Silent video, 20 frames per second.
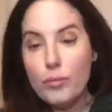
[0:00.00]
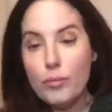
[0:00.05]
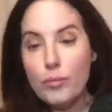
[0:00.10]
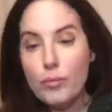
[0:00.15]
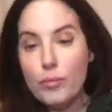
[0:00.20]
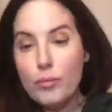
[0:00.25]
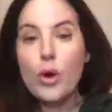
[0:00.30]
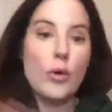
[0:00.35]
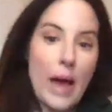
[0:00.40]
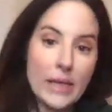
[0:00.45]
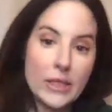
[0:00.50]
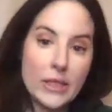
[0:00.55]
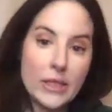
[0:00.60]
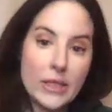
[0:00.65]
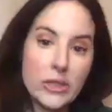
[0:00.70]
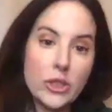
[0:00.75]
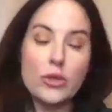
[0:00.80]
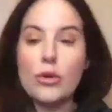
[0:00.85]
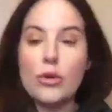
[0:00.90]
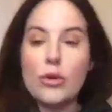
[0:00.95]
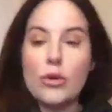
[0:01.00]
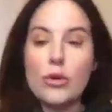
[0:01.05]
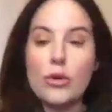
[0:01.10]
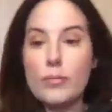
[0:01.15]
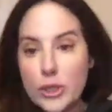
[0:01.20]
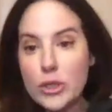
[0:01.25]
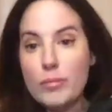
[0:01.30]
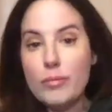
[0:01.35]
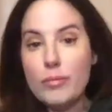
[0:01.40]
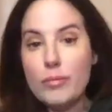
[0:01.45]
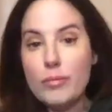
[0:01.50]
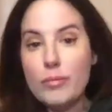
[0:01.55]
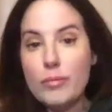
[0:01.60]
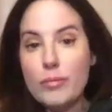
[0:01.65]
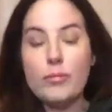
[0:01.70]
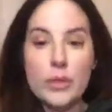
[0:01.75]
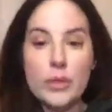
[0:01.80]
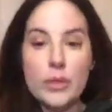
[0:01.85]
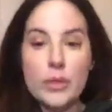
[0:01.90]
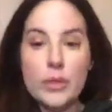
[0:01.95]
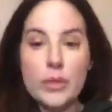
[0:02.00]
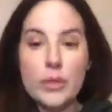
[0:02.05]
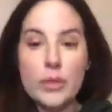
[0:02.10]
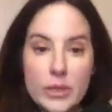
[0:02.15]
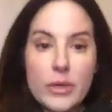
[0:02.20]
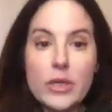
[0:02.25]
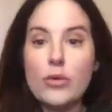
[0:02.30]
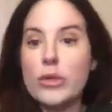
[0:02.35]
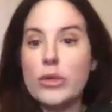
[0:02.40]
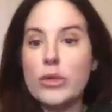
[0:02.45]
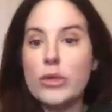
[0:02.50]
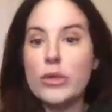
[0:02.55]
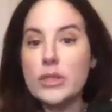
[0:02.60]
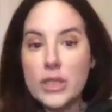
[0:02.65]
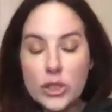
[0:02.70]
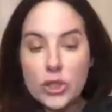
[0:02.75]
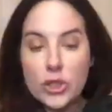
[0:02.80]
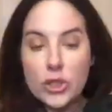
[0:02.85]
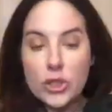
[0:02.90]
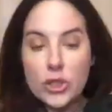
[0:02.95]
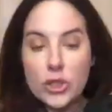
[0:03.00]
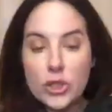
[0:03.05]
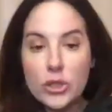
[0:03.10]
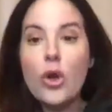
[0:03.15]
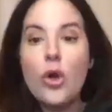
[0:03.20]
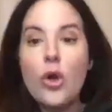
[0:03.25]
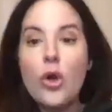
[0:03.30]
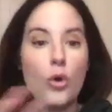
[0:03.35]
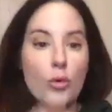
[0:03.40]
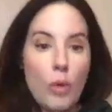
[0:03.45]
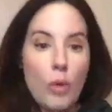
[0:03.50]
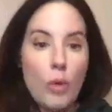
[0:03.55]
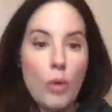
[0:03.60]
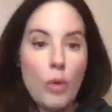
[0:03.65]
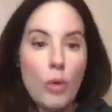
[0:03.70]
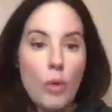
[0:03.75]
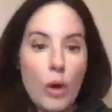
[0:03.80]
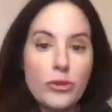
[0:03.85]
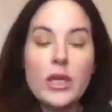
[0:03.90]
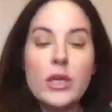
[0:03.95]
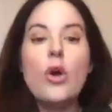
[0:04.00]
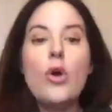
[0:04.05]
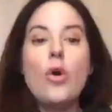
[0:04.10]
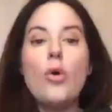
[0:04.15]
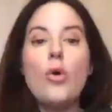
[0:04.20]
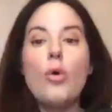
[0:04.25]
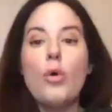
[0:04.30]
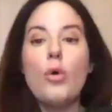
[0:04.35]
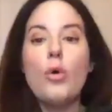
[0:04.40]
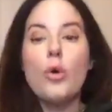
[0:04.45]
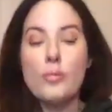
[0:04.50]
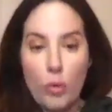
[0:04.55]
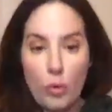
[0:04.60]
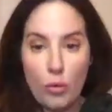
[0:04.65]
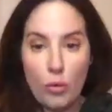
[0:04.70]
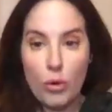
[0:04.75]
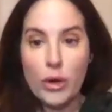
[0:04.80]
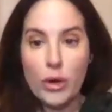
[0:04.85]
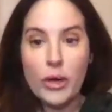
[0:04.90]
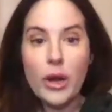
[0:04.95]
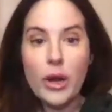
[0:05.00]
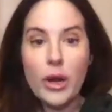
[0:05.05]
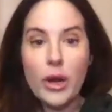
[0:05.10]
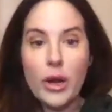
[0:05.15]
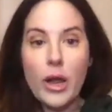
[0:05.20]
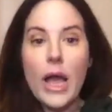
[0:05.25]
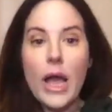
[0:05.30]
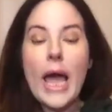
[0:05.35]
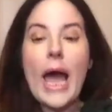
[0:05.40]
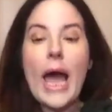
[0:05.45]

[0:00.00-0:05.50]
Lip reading: or a pastor or a bishop or a policeman or a teacher or wealthy or poor.